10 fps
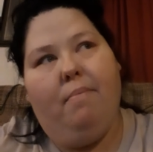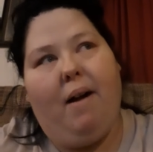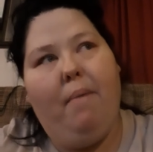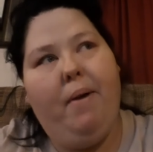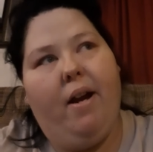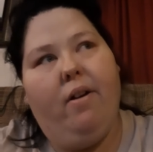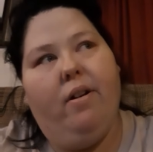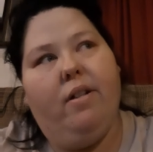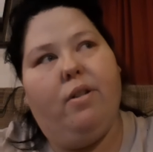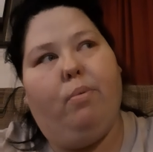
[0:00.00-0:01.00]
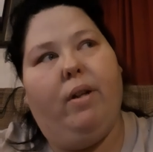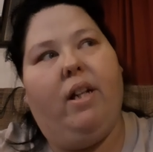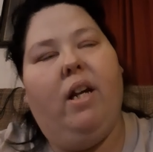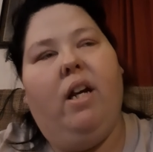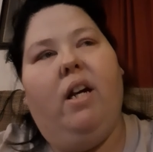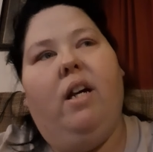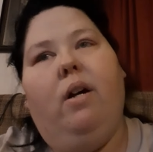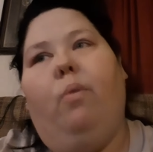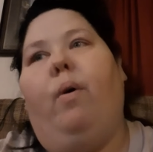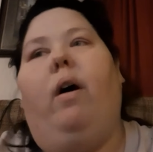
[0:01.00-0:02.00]
My parents would,
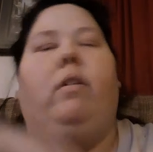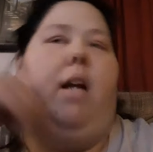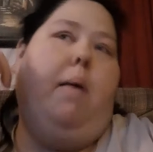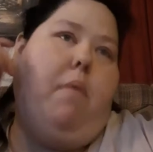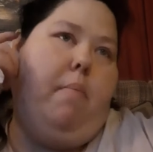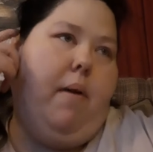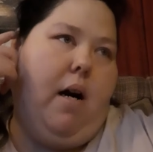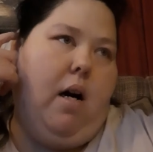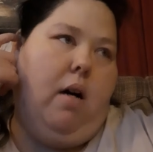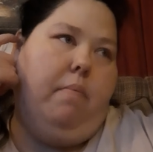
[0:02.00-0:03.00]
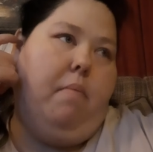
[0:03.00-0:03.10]
well, not my mom.